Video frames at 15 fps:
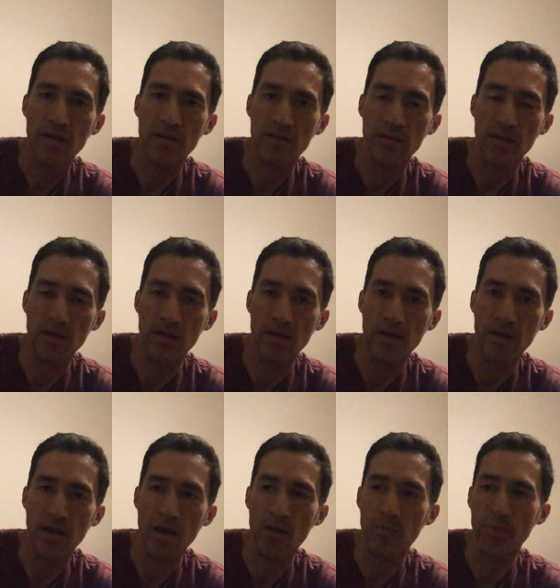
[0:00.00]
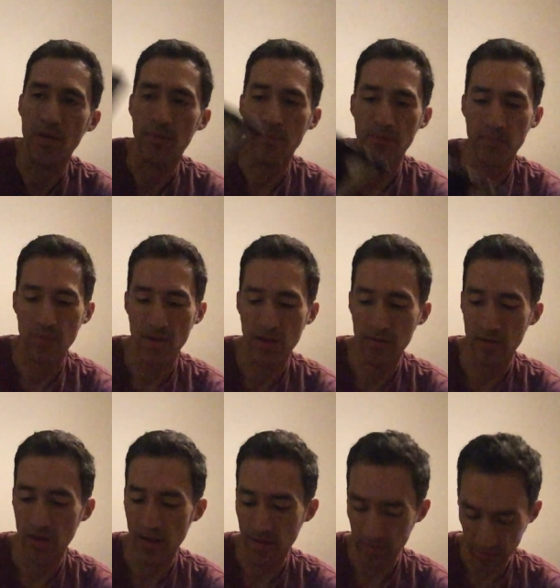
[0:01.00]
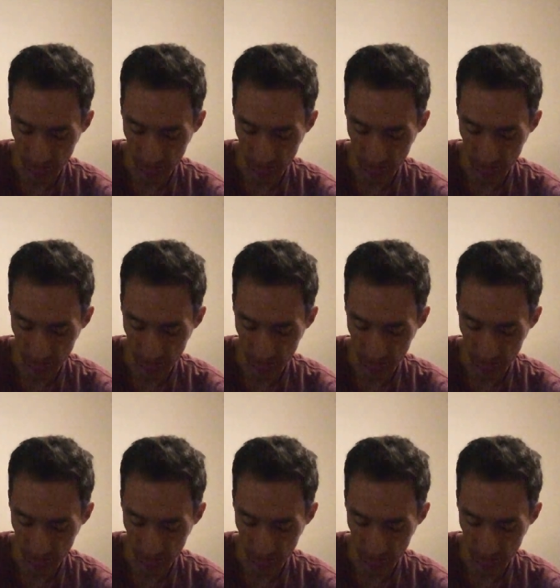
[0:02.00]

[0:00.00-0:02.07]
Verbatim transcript: as the LP, as the, as